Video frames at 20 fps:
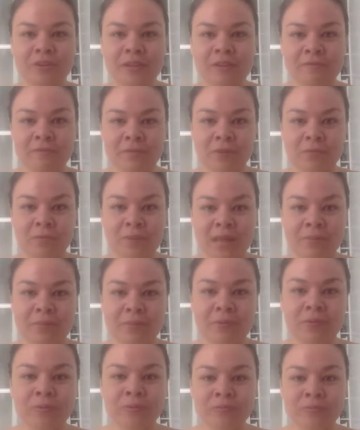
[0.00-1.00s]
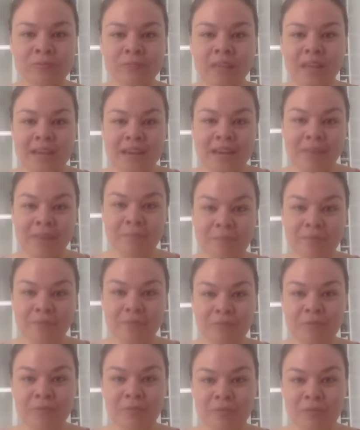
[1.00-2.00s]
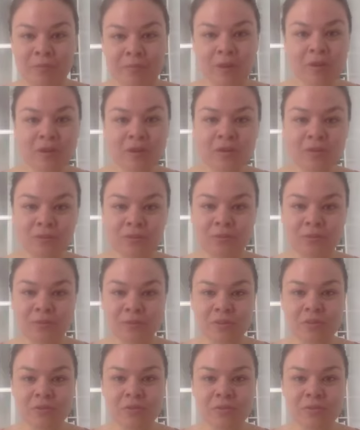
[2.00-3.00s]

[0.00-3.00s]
your people sign up through the blog course with you,